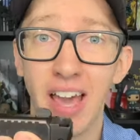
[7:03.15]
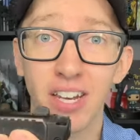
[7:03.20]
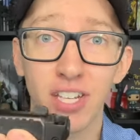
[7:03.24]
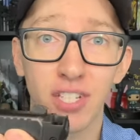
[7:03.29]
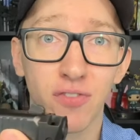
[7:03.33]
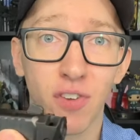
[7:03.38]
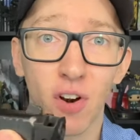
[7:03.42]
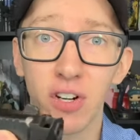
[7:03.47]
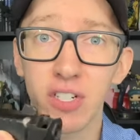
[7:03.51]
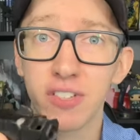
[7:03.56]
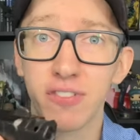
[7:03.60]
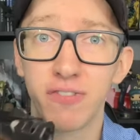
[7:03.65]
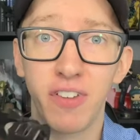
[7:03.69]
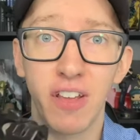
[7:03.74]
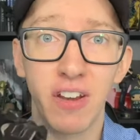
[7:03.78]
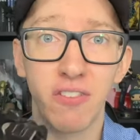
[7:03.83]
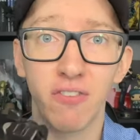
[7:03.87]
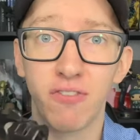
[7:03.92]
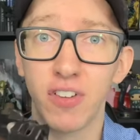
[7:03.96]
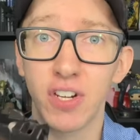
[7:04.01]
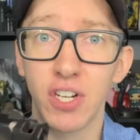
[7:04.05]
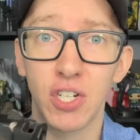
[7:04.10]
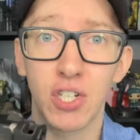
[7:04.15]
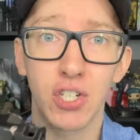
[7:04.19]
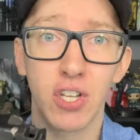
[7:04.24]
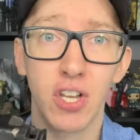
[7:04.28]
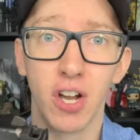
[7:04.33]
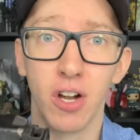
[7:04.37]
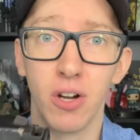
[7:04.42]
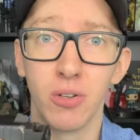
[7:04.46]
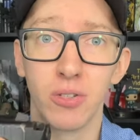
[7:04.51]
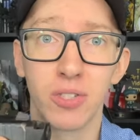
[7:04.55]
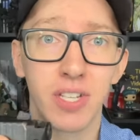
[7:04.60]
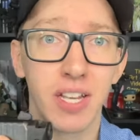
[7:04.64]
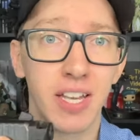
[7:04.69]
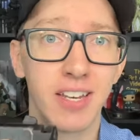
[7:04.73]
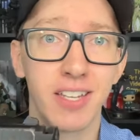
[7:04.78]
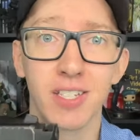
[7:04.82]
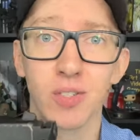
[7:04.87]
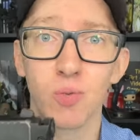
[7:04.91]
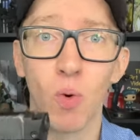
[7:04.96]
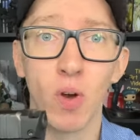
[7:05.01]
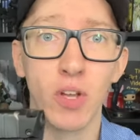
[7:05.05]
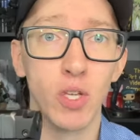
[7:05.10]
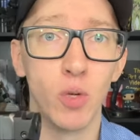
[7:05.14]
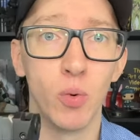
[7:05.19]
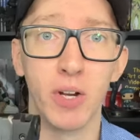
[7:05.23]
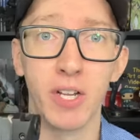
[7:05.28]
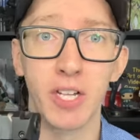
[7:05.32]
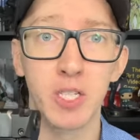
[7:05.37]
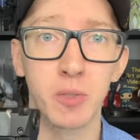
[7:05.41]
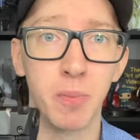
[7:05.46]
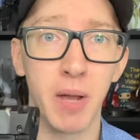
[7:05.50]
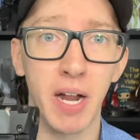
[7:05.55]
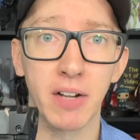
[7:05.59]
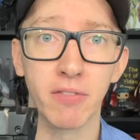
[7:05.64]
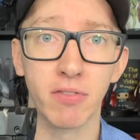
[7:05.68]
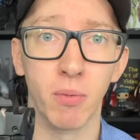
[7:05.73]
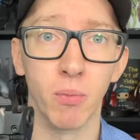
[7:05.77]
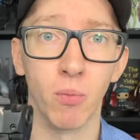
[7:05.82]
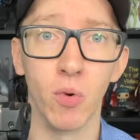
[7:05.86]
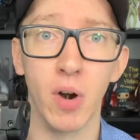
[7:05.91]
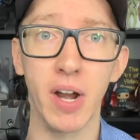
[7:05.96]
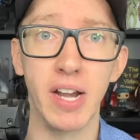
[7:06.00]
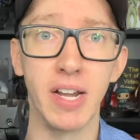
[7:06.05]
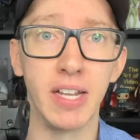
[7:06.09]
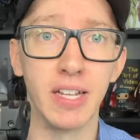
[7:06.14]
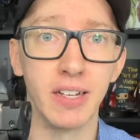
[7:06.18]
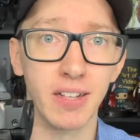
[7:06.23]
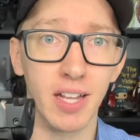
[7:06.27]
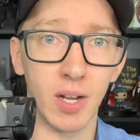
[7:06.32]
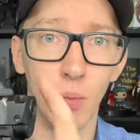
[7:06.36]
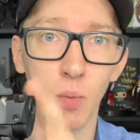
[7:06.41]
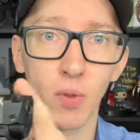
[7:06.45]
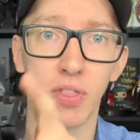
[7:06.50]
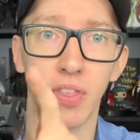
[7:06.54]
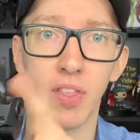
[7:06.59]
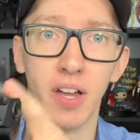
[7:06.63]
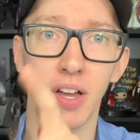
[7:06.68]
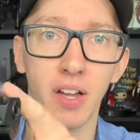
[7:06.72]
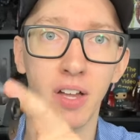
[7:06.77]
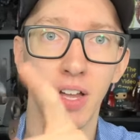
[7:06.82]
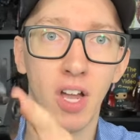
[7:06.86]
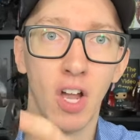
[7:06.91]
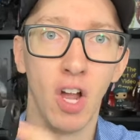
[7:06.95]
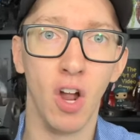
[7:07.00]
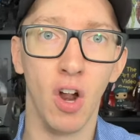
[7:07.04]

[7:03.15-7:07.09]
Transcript: And as far as fit and finish goes, it is what you would expect from Radian, like with the